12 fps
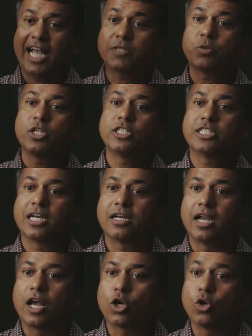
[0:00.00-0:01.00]

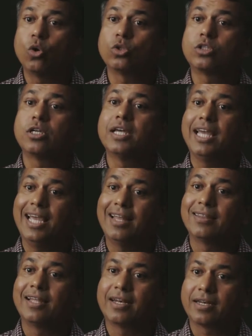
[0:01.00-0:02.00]
exponential uh, growth
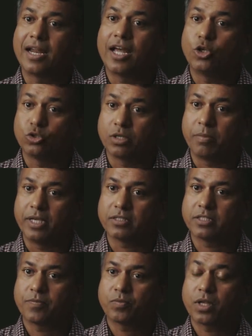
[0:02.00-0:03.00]
in their uh, user
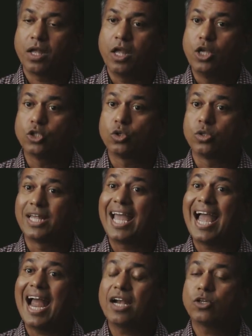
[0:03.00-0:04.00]
base. So they
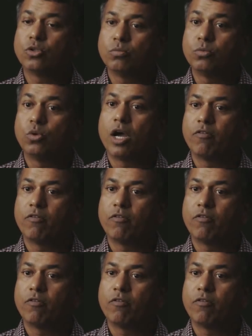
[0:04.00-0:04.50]
had to move